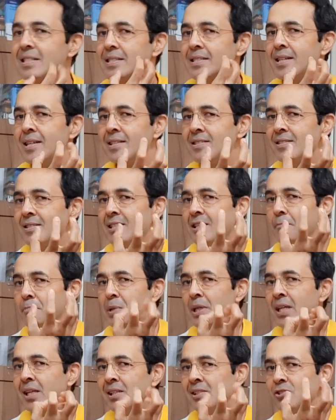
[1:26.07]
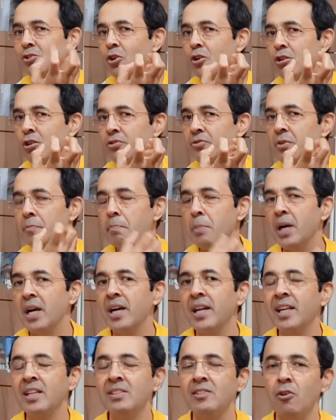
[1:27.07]
there is a typical sort of a
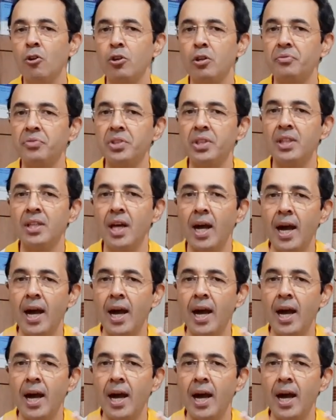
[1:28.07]
puckering sort of thing.